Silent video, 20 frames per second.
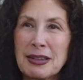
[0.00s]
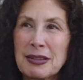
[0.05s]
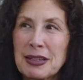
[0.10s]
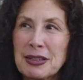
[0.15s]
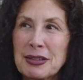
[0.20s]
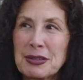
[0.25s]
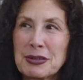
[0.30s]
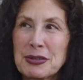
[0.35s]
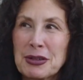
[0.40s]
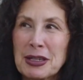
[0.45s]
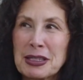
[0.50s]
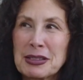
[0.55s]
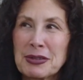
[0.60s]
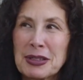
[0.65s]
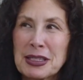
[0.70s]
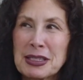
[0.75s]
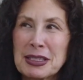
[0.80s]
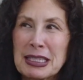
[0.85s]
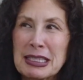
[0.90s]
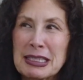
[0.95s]
I think they're
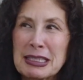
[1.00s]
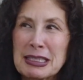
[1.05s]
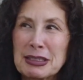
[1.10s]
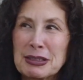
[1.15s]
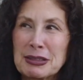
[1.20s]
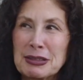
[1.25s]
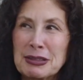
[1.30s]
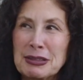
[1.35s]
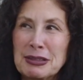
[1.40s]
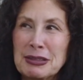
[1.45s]
transvestites still.